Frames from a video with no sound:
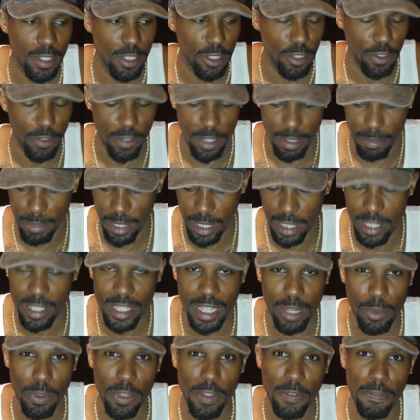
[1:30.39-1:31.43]
You know what I mean?
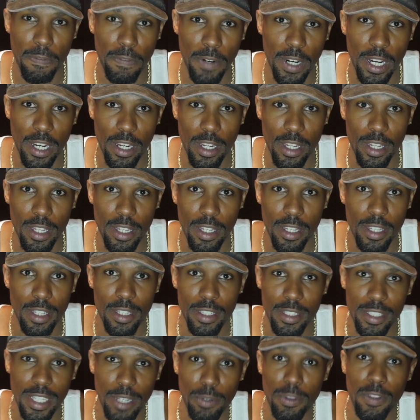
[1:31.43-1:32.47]
Say what the fuck.
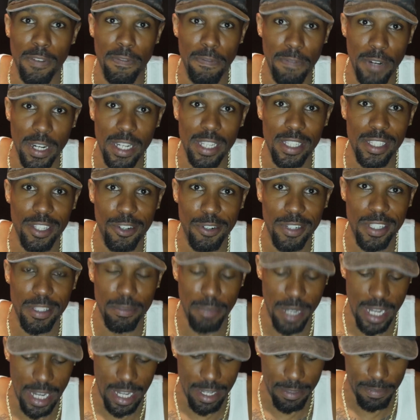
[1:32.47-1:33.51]
Say what the fuck is on his
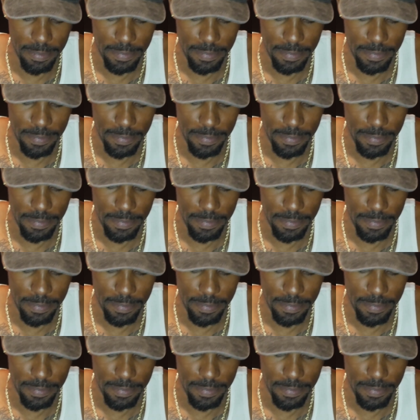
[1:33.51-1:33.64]
mind.